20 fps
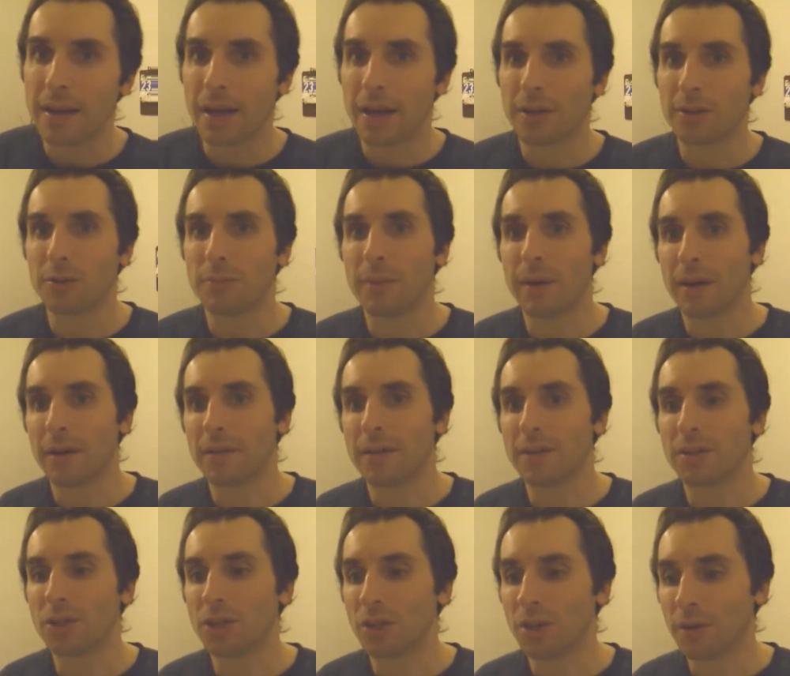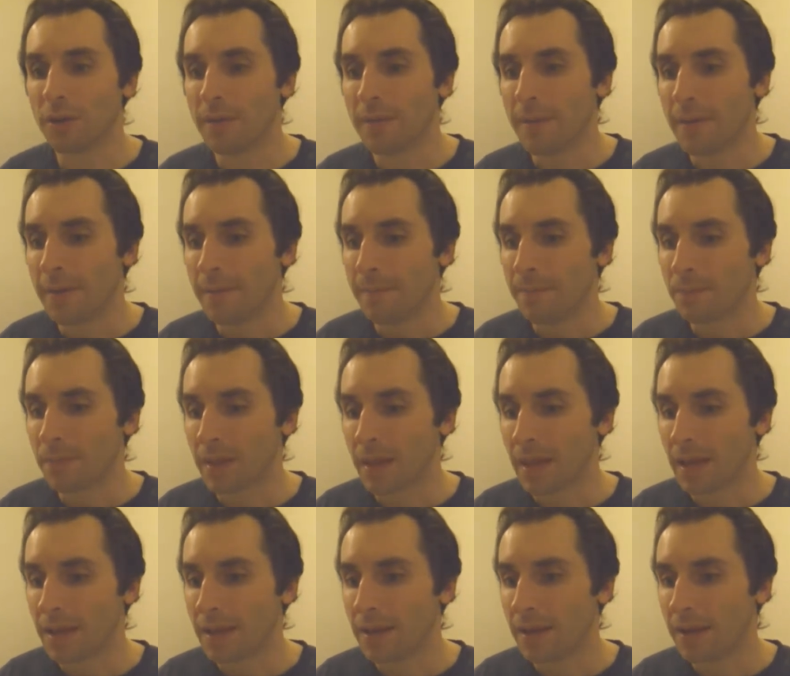I'll do better this year.
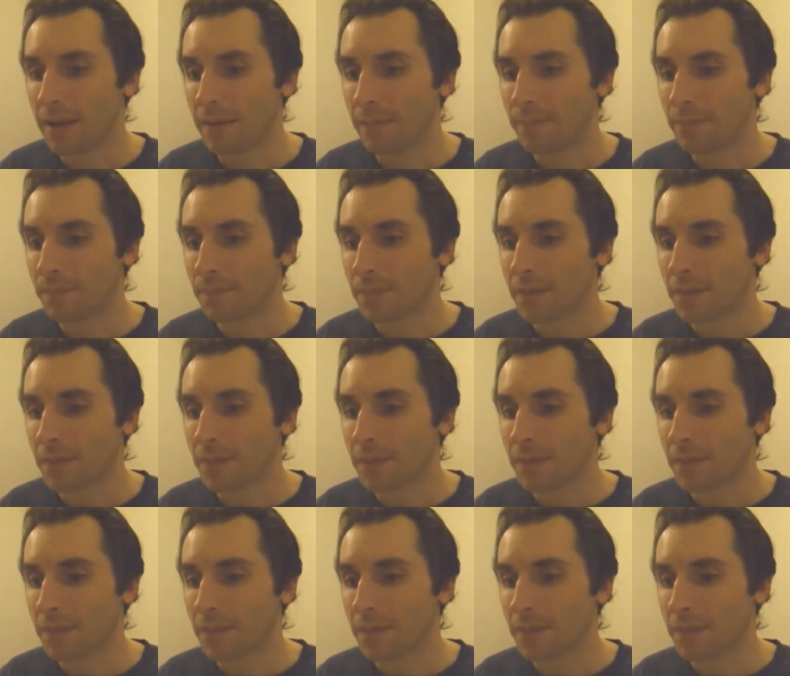And I'm